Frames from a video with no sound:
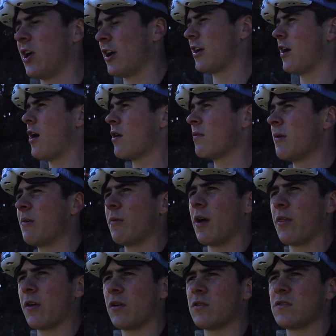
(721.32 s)
I can't remember. I
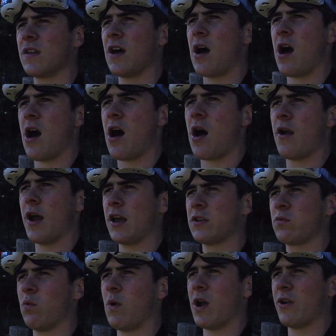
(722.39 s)
think it was the
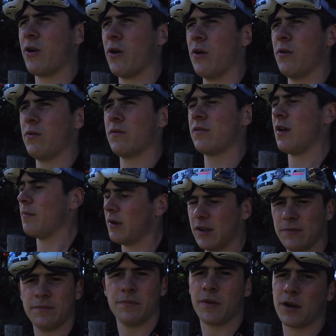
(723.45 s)
RX10
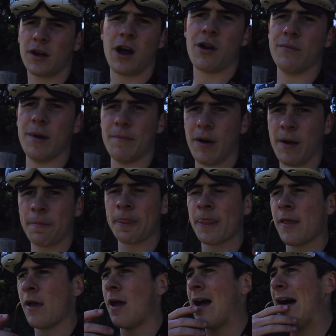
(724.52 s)
something, can't remember.
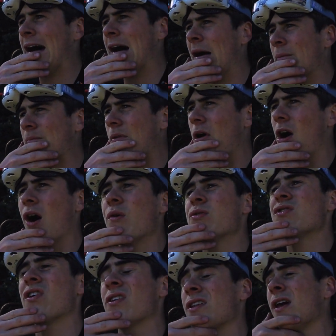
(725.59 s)
I
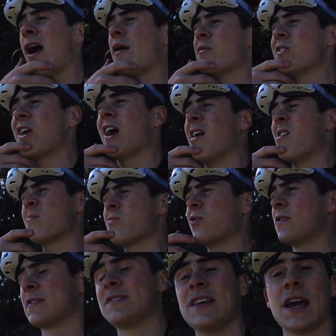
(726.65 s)
was only able to get up to
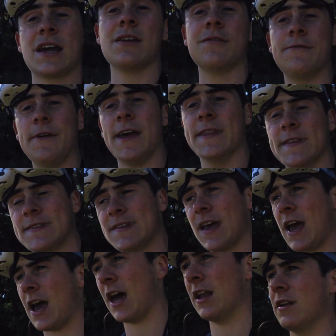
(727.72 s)
the second fence
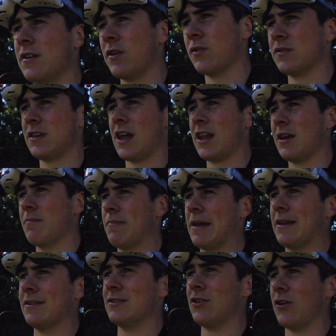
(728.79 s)
and it was getting a
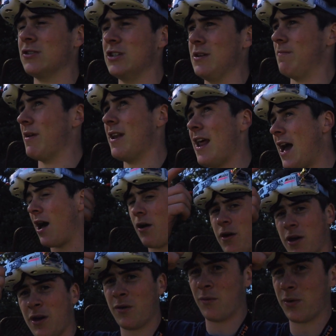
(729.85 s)
bit dodgy, but now
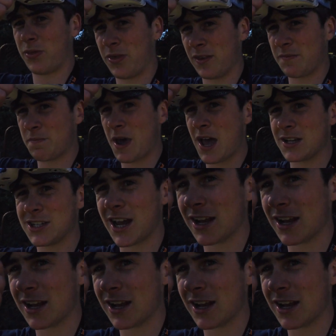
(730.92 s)
with this patch